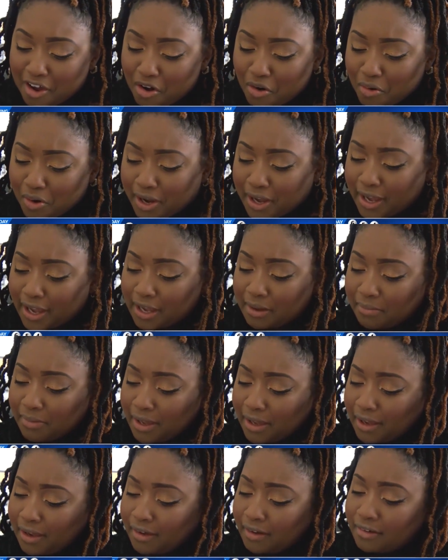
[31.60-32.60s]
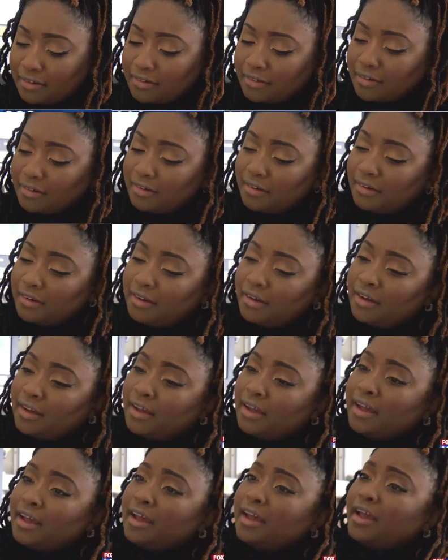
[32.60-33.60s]
Okay, man.
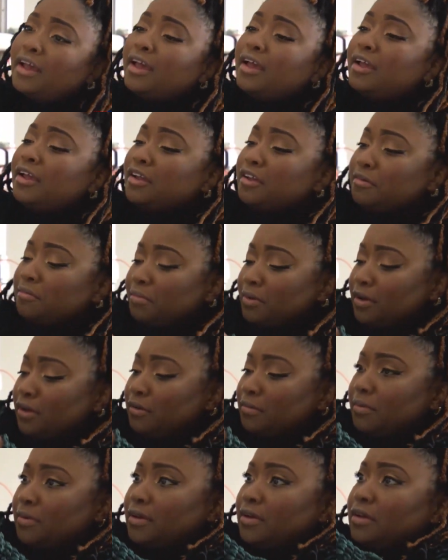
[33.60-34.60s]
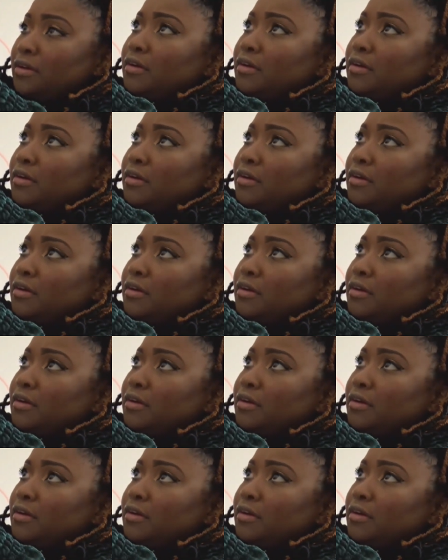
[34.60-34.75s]
Hey, baby.